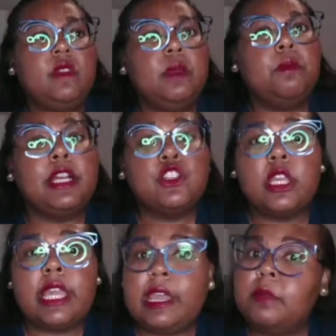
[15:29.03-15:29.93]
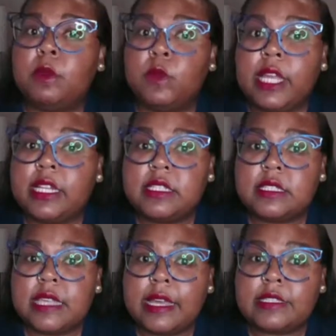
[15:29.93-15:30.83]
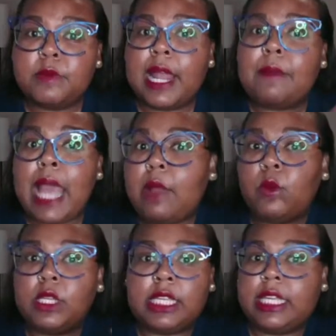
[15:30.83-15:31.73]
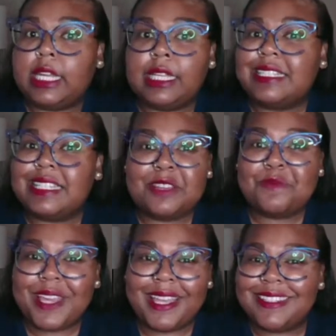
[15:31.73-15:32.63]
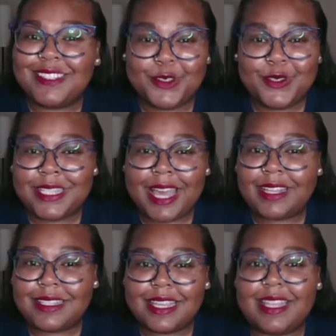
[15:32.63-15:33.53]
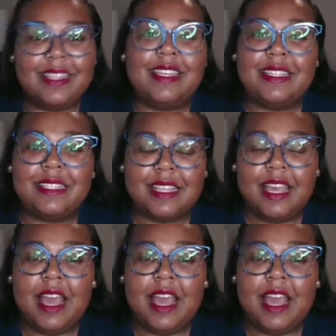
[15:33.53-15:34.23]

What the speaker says: pleasure can be related to sex, but I'm not really getting deep into sex in this